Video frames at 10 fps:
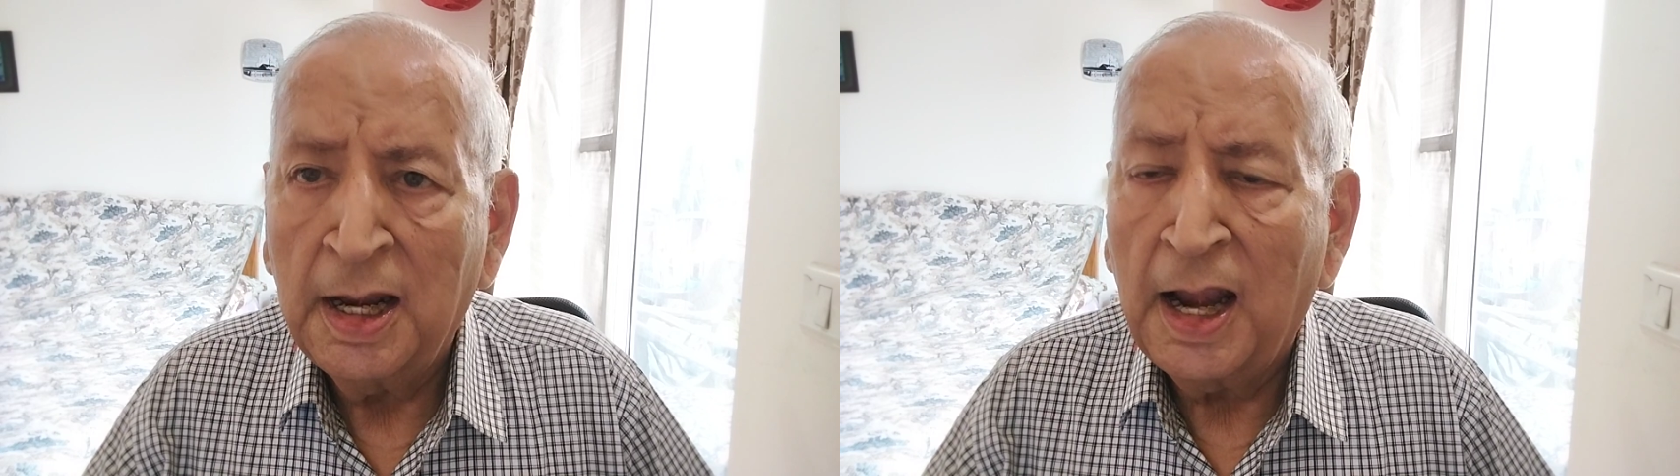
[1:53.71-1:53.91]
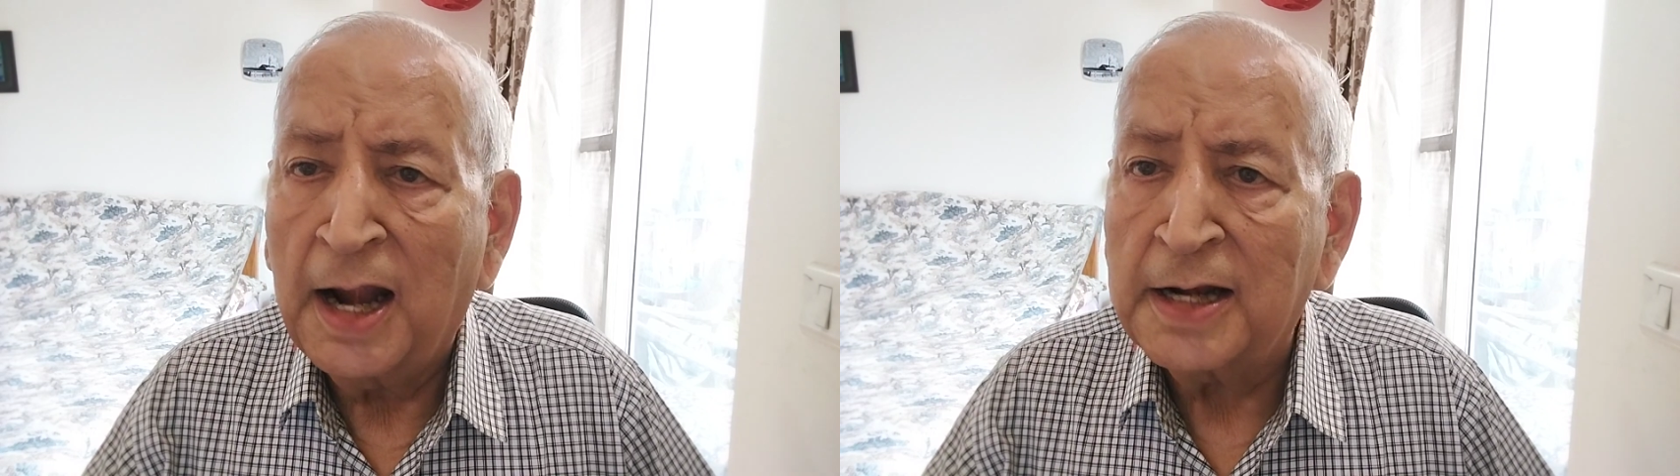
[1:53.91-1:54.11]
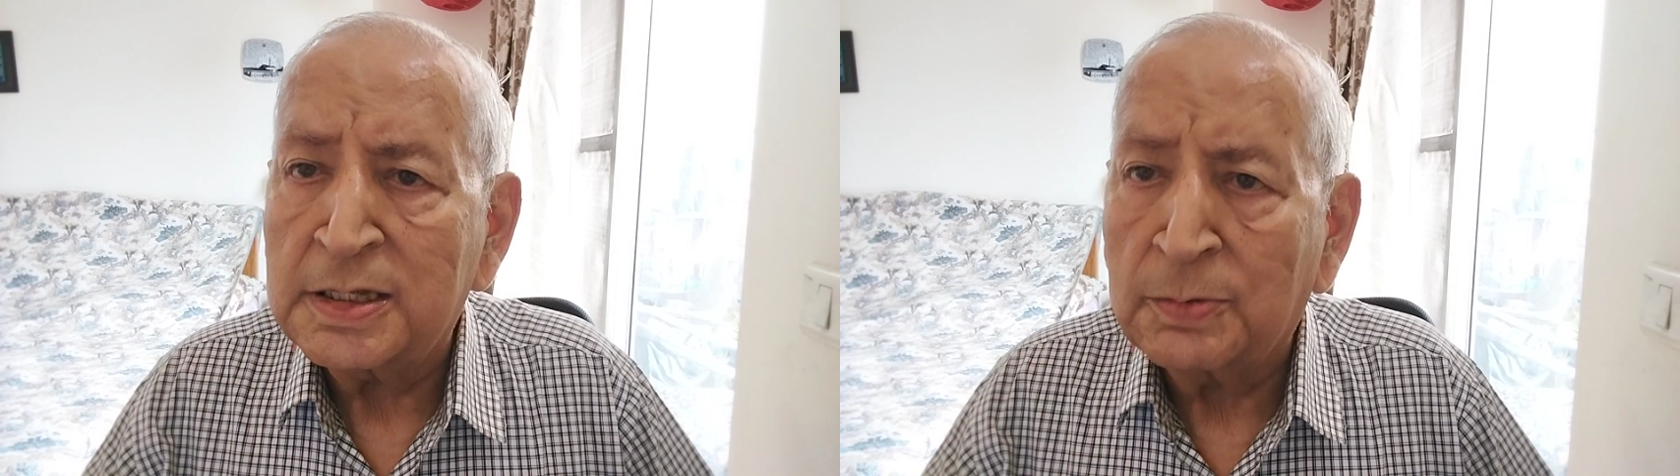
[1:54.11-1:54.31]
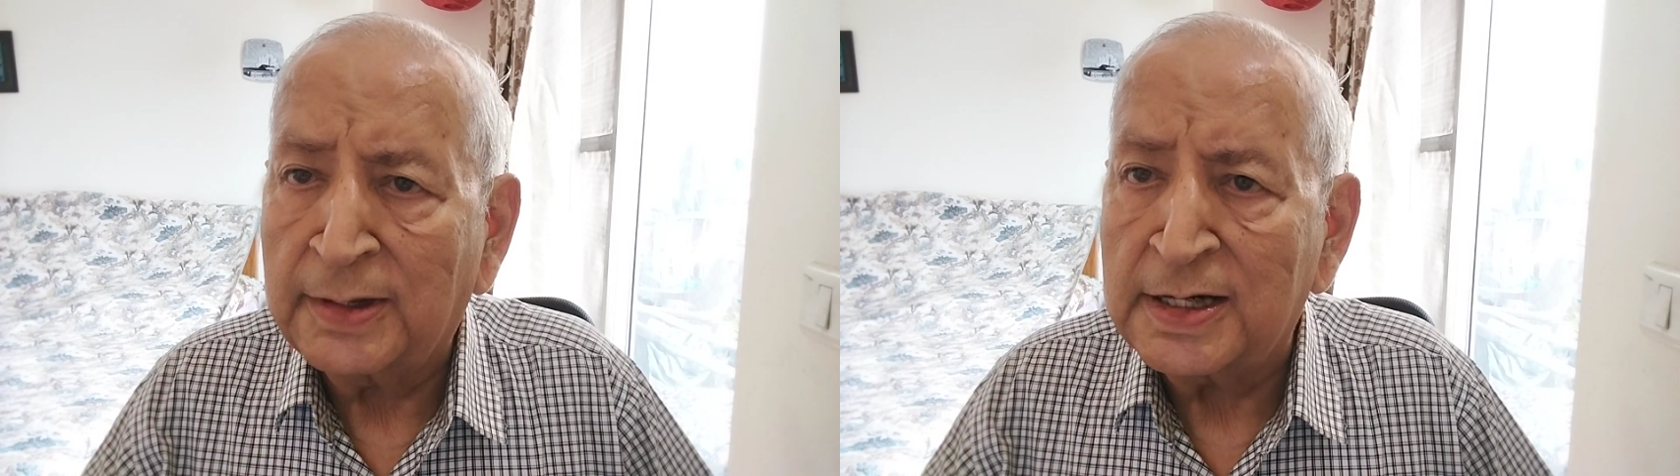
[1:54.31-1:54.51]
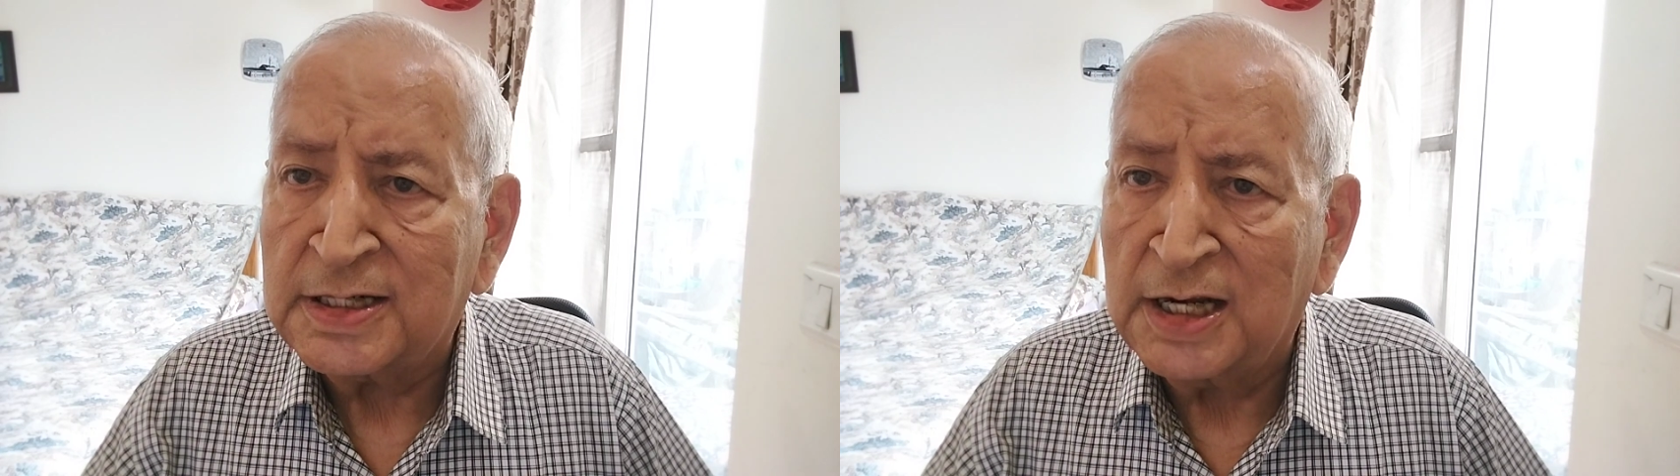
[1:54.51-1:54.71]
And it's
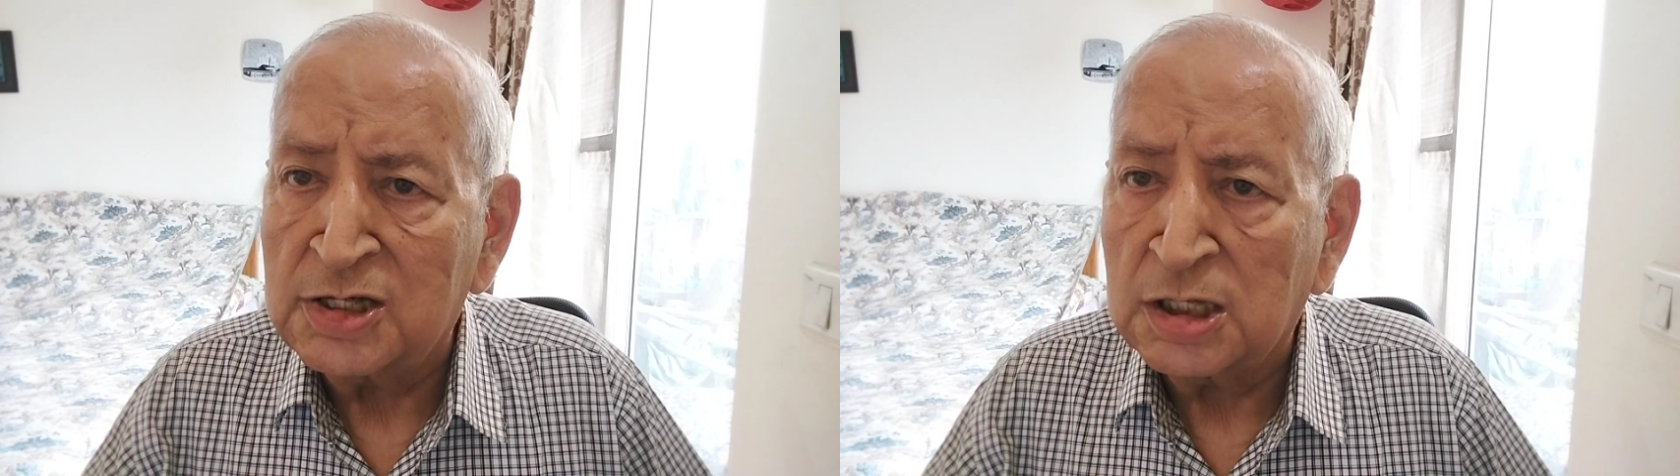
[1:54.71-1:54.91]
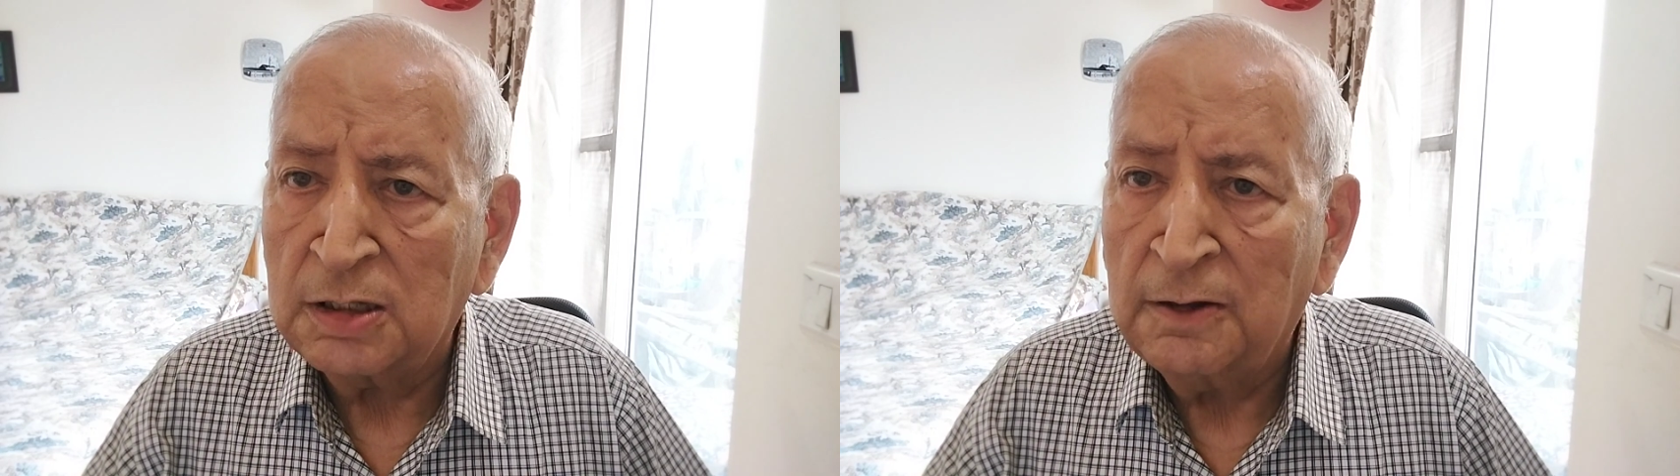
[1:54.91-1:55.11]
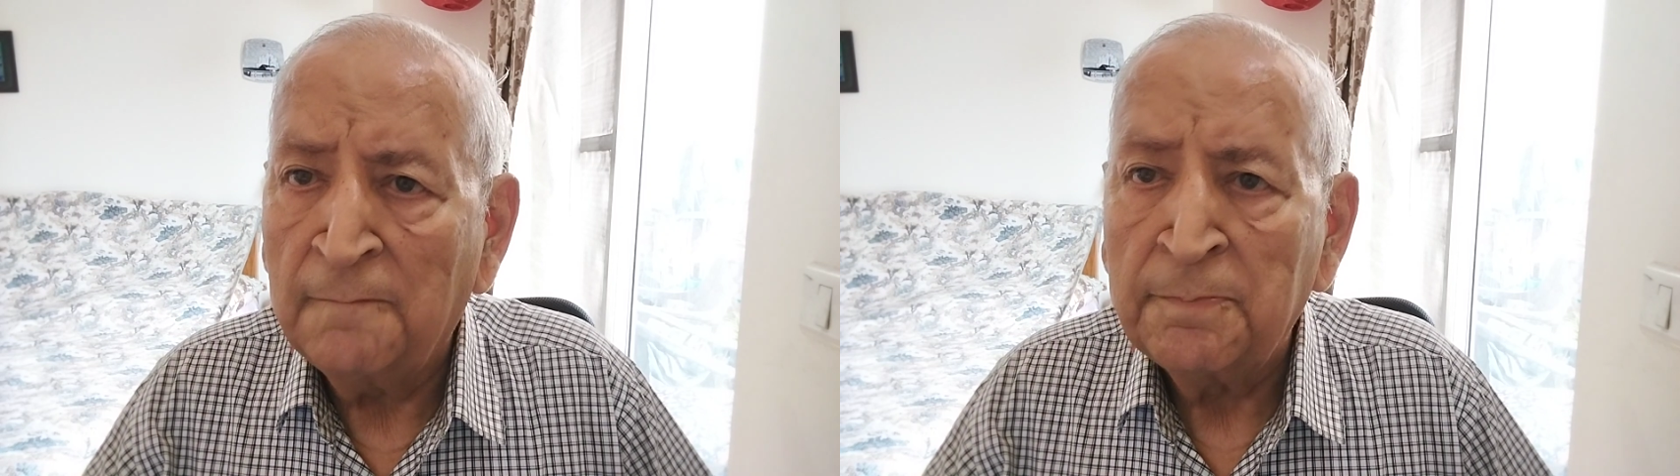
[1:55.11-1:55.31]
very essential